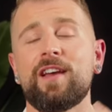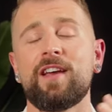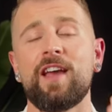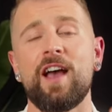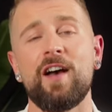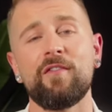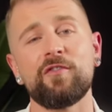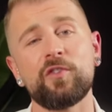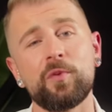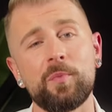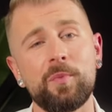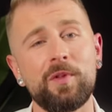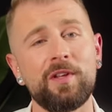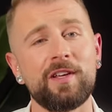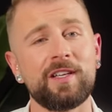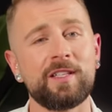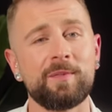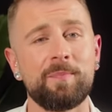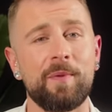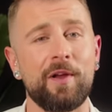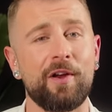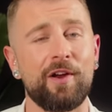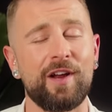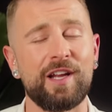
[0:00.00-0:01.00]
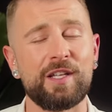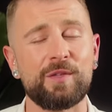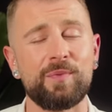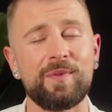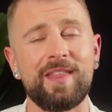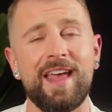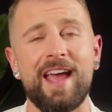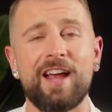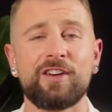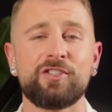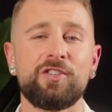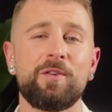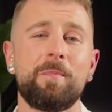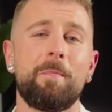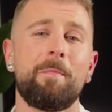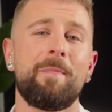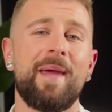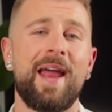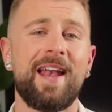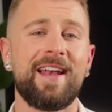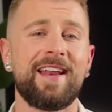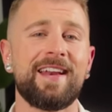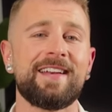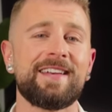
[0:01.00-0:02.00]
a comfortable experience with actually
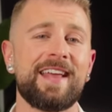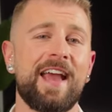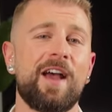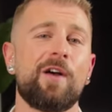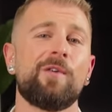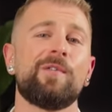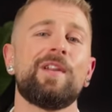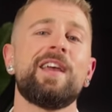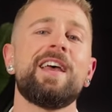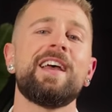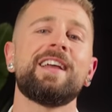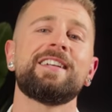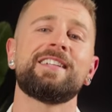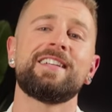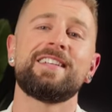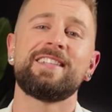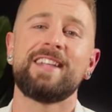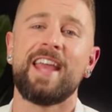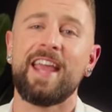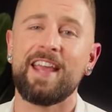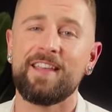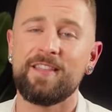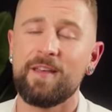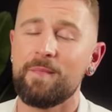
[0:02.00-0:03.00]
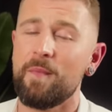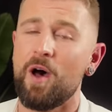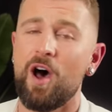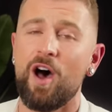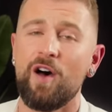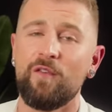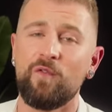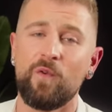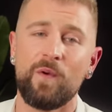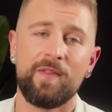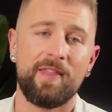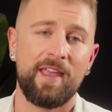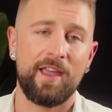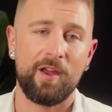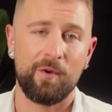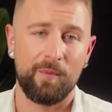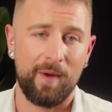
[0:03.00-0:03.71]
bending down to take them off when they